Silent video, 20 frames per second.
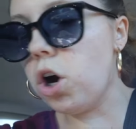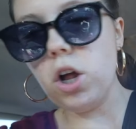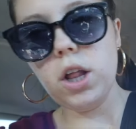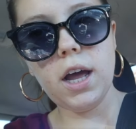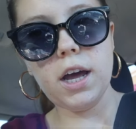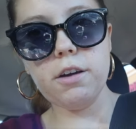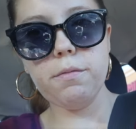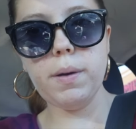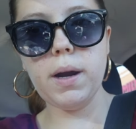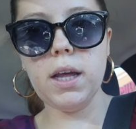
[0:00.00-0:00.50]
all
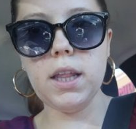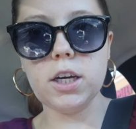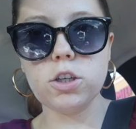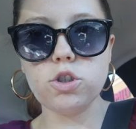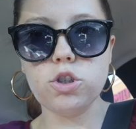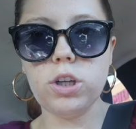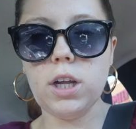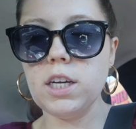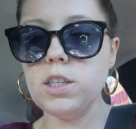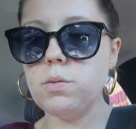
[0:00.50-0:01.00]
out of my
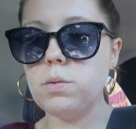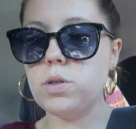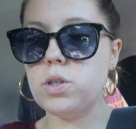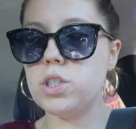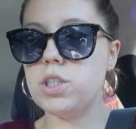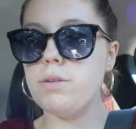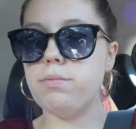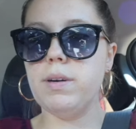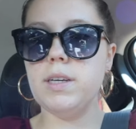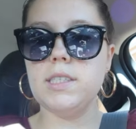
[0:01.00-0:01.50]
electrolytes, which
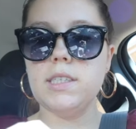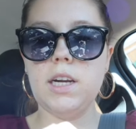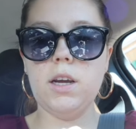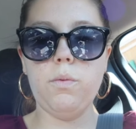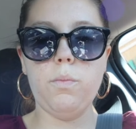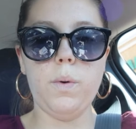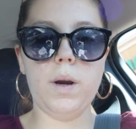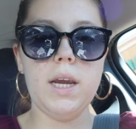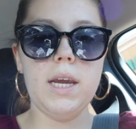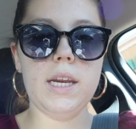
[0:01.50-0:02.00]
is the reason
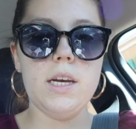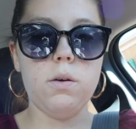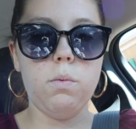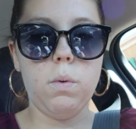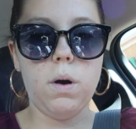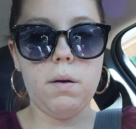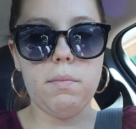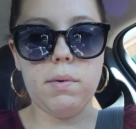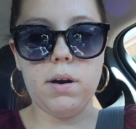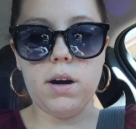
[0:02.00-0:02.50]
I went into
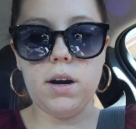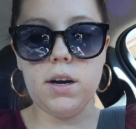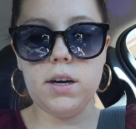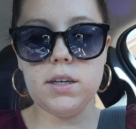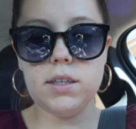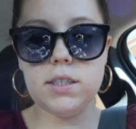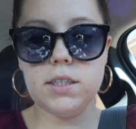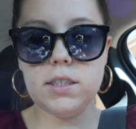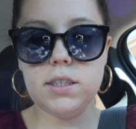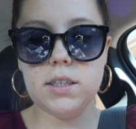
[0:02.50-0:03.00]

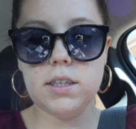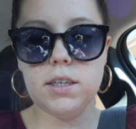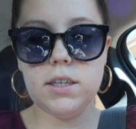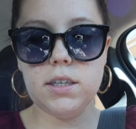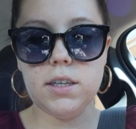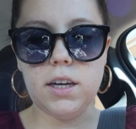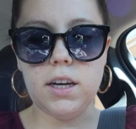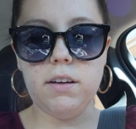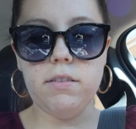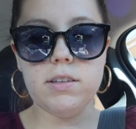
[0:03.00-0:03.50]
Walmart.
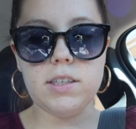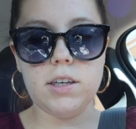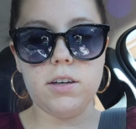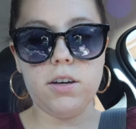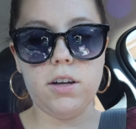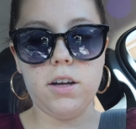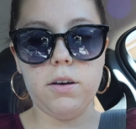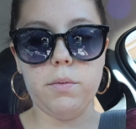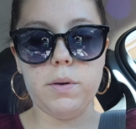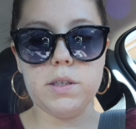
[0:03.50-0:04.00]
I didn't even tell
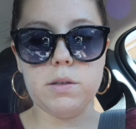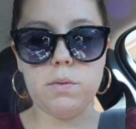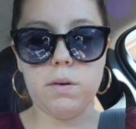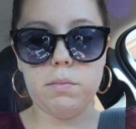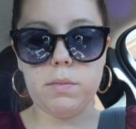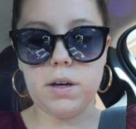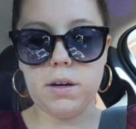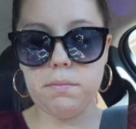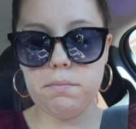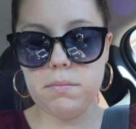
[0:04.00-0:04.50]
y'all I went to
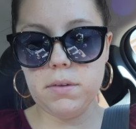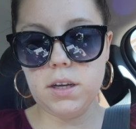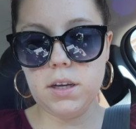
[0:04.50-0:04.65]
Walmart.